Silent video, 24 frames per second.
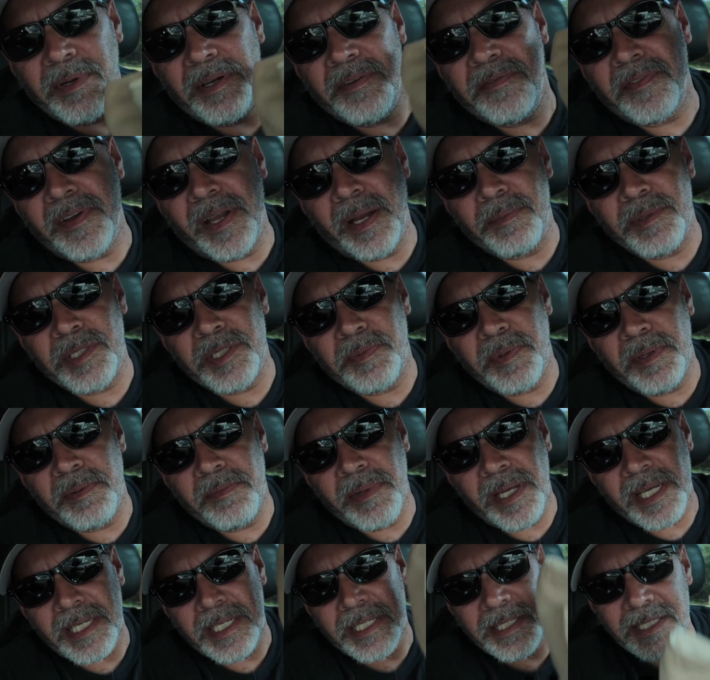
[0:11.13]
My family's been
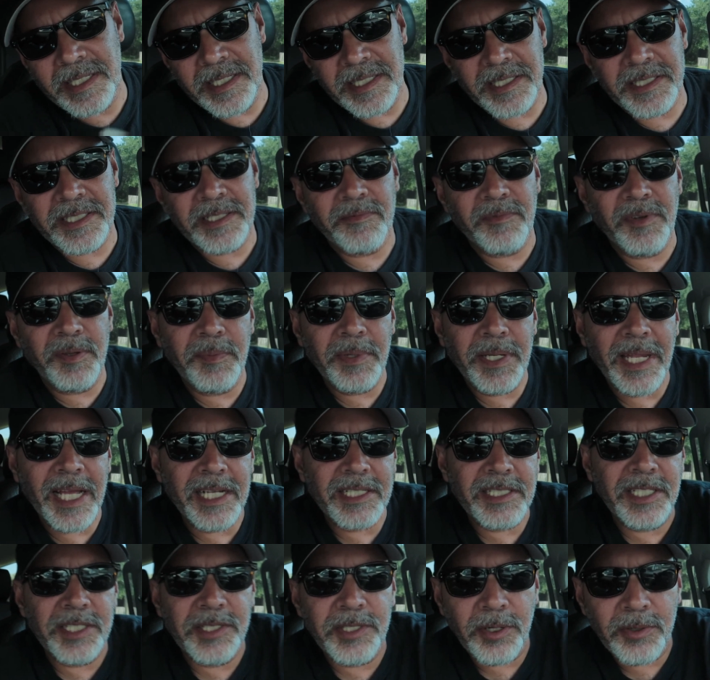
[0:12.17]
making these and we've been
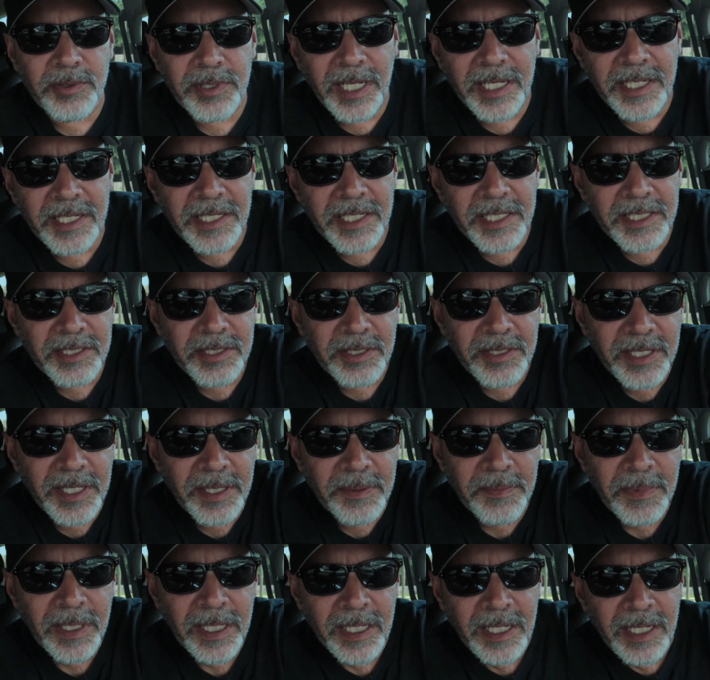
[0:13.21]
actually donating it to
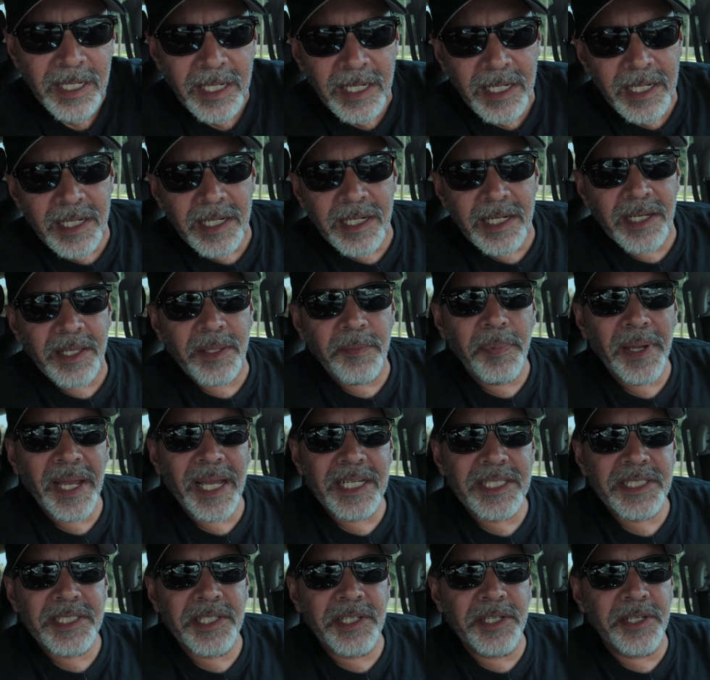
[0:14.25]
them the
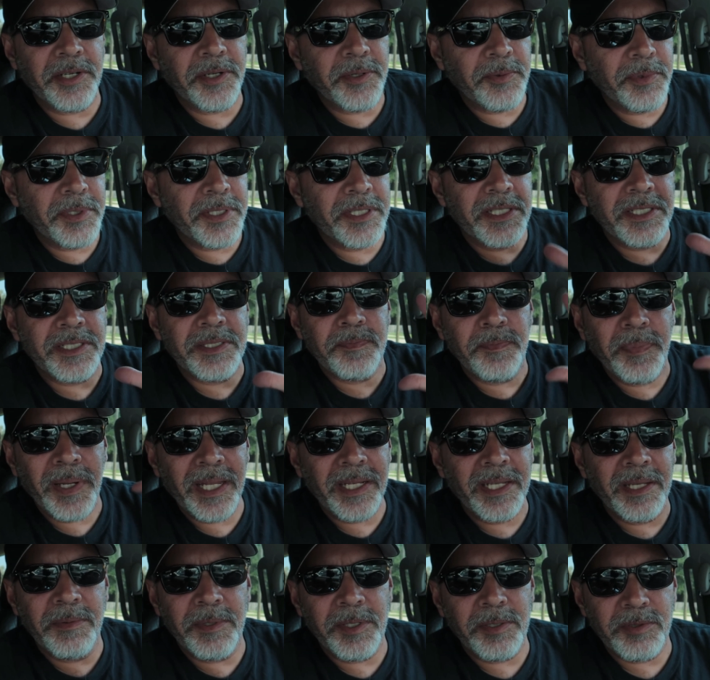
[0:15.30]
past year when this
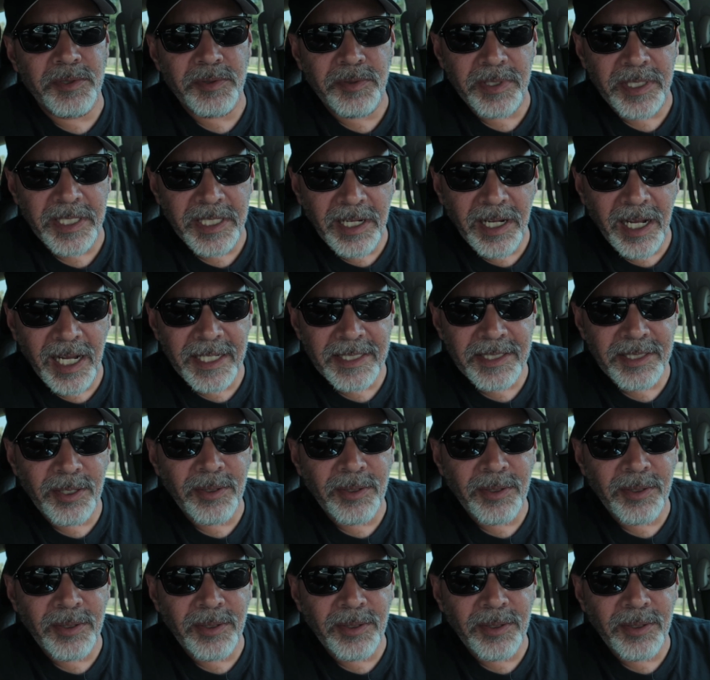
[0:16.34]
pandemic was really hot.